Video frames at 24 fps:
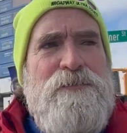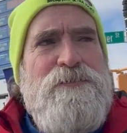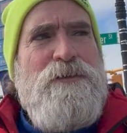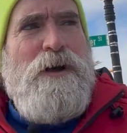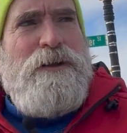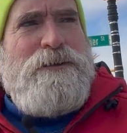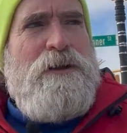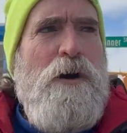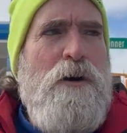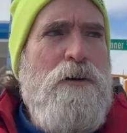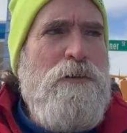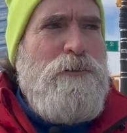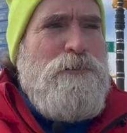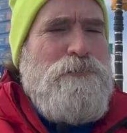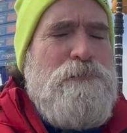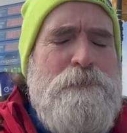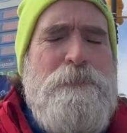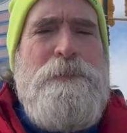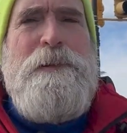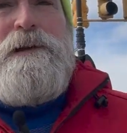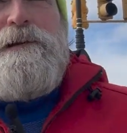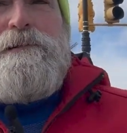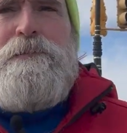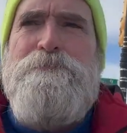of like auto
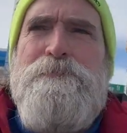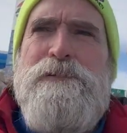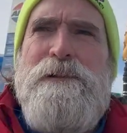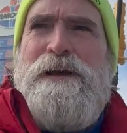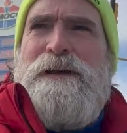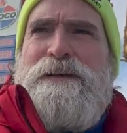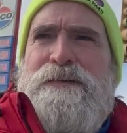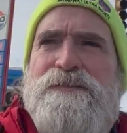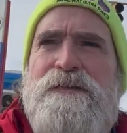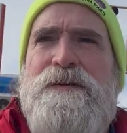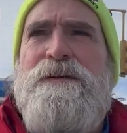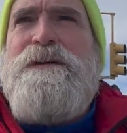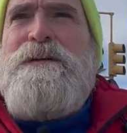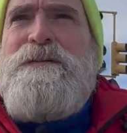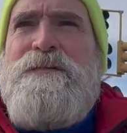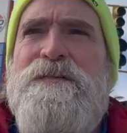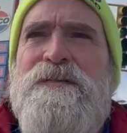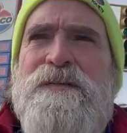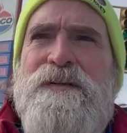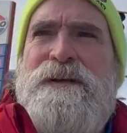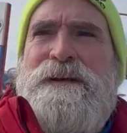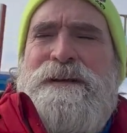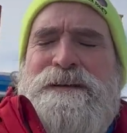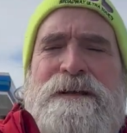repair
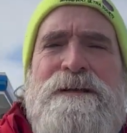places,